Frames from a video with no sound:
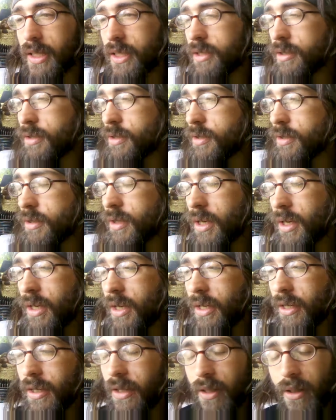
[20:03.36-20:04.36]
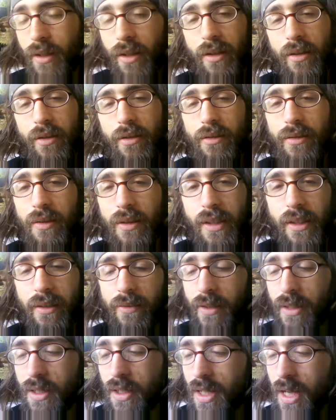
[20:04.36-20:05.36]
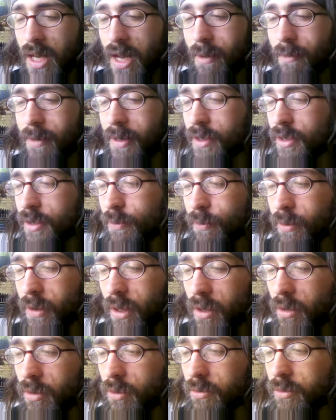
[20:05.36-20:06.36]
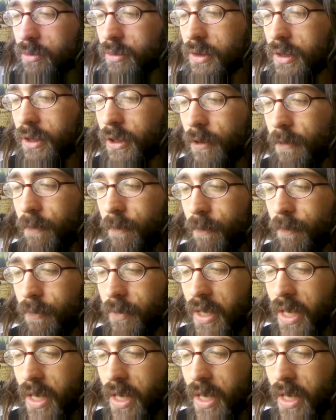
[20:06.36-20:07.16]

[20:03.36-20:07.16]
it is, you know, leave it in the comments below, you know.